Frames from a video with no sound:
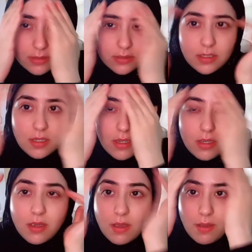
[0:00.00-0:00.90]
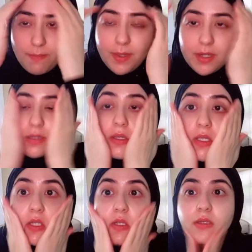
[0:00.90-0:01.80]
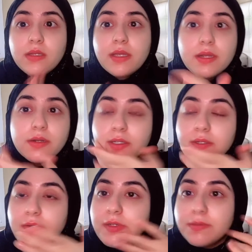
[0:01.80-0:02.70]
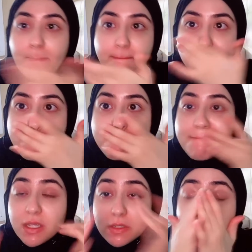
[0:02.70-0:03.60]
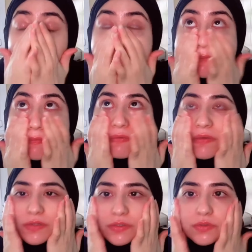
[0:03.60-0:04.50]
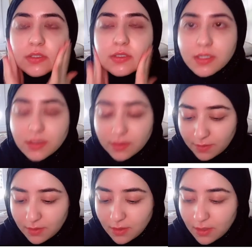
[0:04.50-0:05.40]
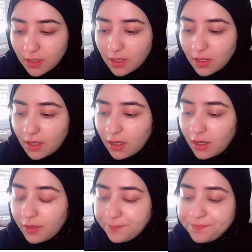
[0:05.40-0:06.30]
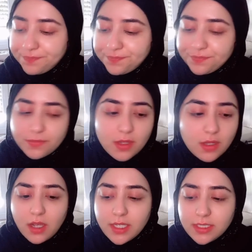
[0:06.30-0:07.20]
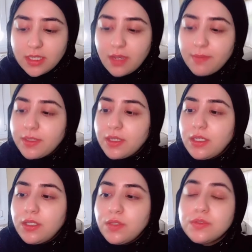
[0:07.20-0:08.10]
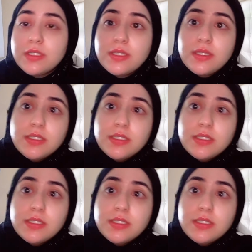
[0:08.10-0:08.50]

use it as an essence, but I like layering because I have a very dry skin. I'm gonna use this